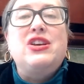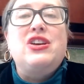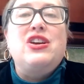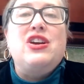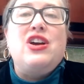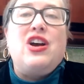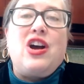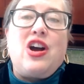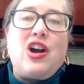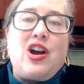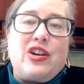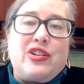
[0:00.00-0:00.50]

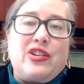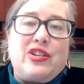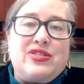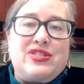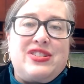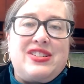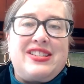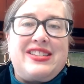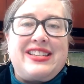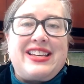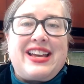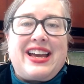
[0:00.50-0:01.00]
honor
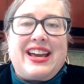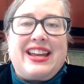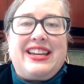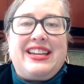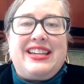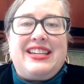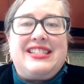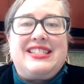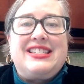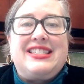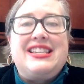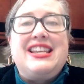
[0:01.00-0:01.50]

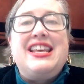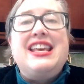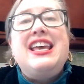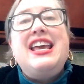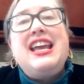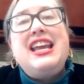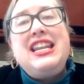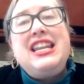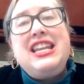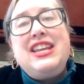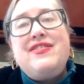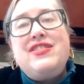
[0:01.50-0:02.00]
societies, and
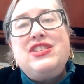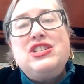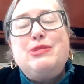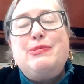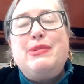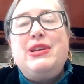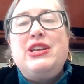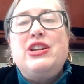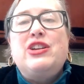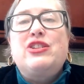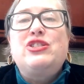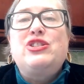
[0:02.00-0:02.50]
even to meet
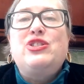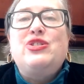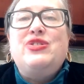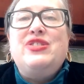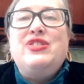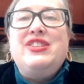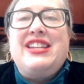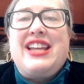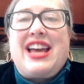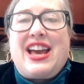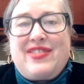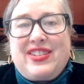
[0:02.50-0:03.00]
our student
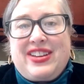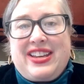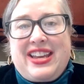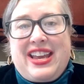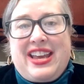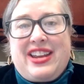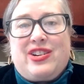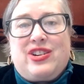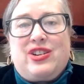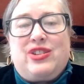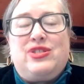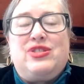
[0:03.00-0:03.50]
navigator
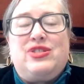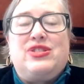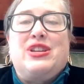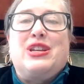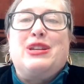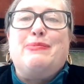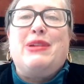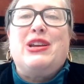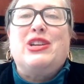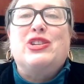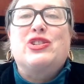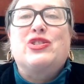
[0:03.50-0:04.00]
who's going to
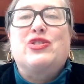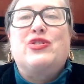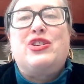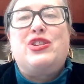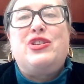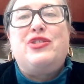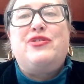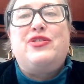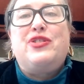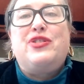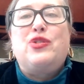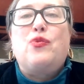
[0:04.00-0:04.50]
make sure that you
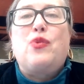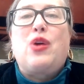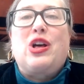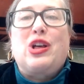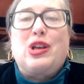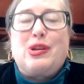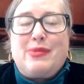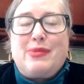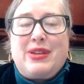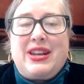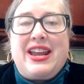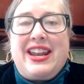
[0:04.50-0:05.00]
feel welcome
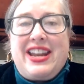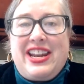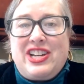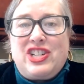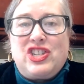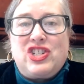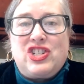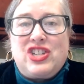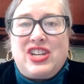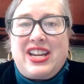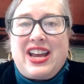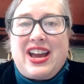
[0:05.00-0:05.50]
at
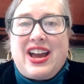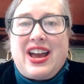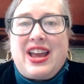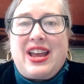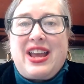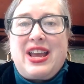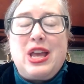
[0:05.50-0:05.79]
NHTI.